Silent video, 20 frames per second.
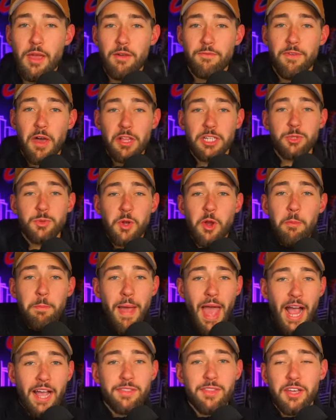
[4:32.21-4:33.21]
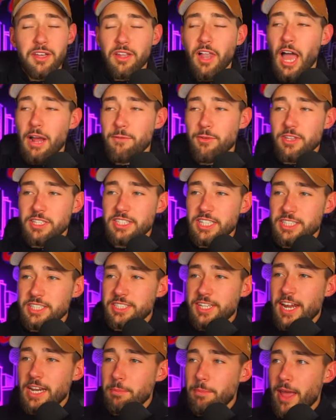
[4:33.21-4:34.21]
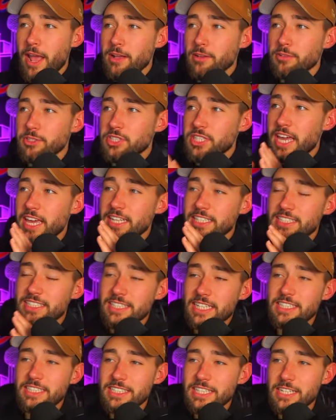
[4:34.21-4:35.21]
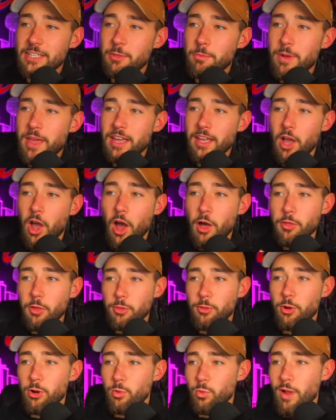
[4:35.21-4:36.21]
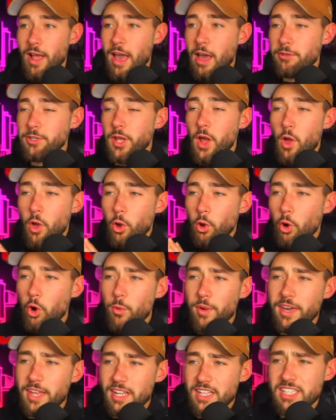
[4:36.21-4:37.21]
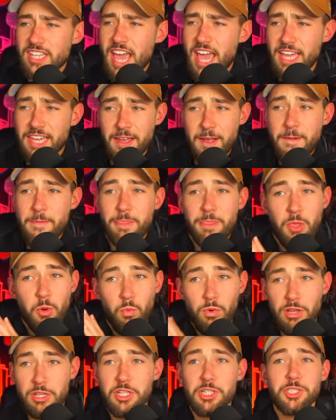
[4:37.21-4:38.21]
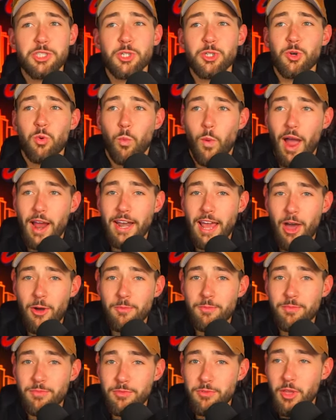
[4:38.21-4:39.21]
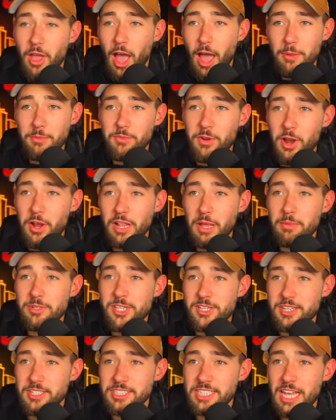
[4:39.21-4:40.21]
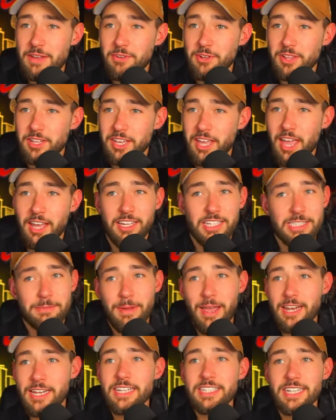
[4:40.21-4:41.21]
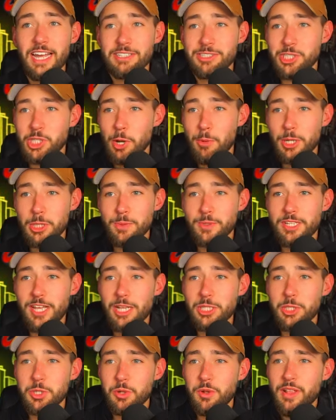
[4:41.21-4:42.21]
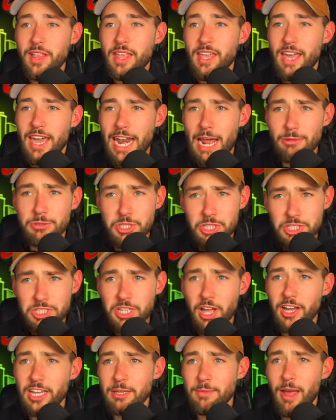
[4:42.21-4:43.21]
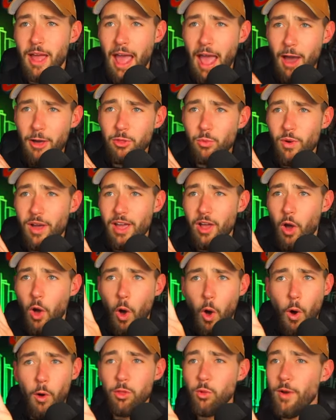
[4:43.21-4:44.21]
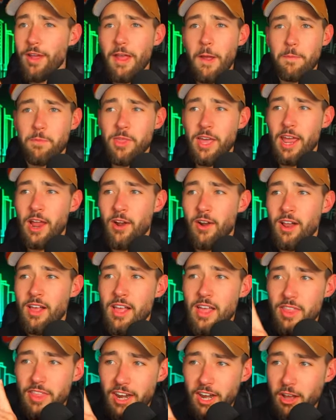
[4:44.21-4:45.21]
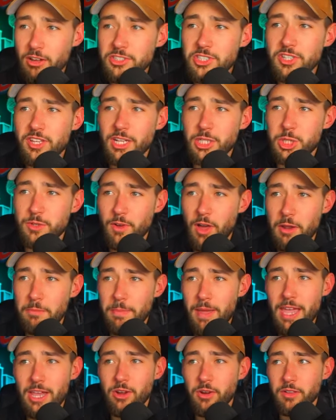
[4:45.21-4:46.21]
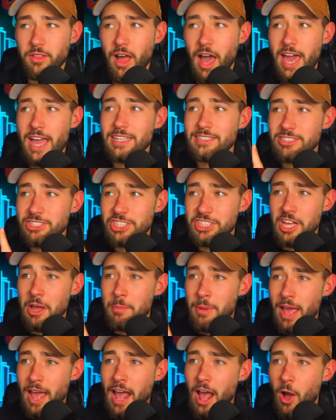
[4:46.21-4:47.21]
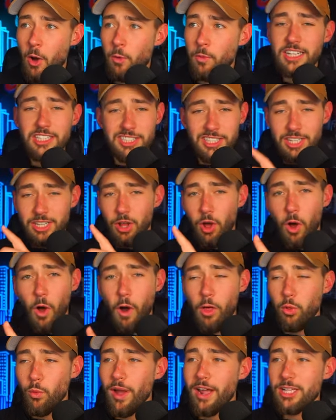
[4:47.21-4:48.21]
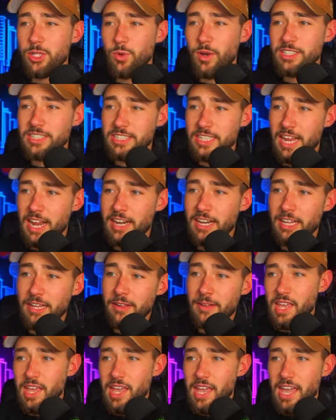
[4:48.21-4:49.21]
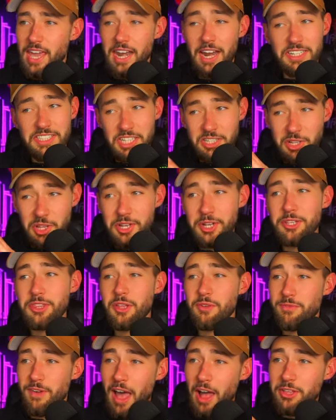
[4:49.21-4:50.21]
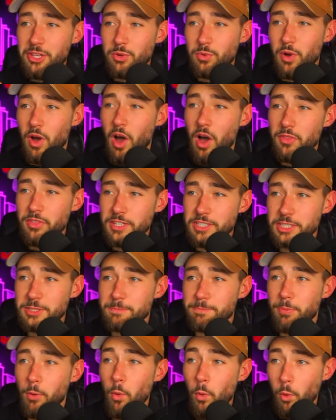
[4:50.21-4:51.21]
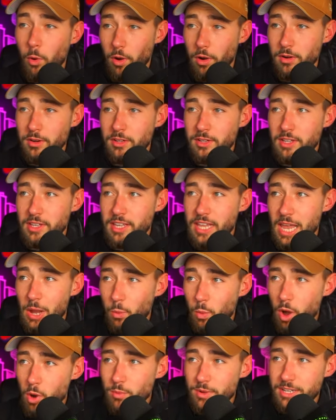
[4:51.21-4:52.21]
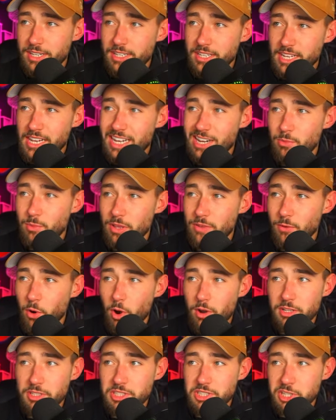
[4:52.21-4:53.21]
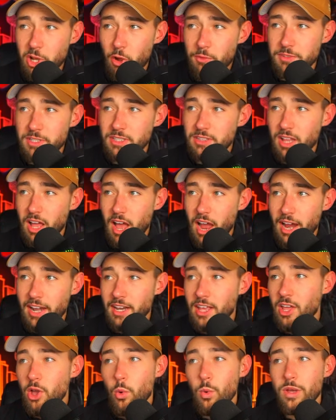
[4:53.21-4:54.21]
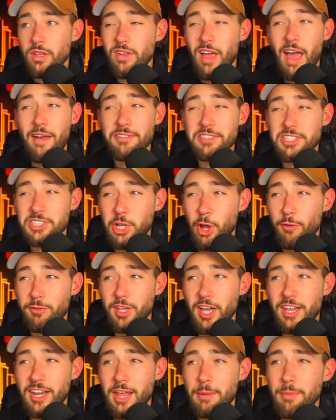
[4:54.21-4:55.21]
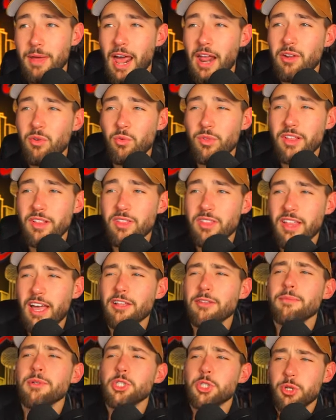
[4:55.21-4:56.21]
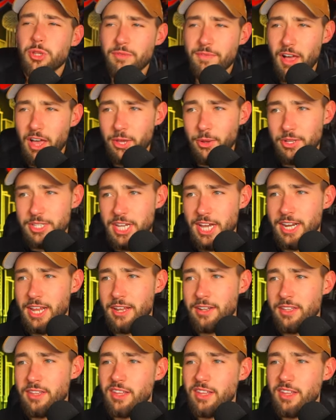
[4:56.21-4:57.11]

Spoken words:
Fellas, we are back on the clock for the Cincinnati Bengals. It is 16th pick of the third round. Who are we going to take? We just took a wideout. I'm very glad we took Xavier Leggett because, man, he's got so much potential. And I was just talking about how all the way up there that I also like Javon Baker a lot. And somehow he slid all the way to us at 80. And as I look in the value on this board and what we need, and we've already solved D-line. We haven't solved tight end, but let me show you the value of tight end.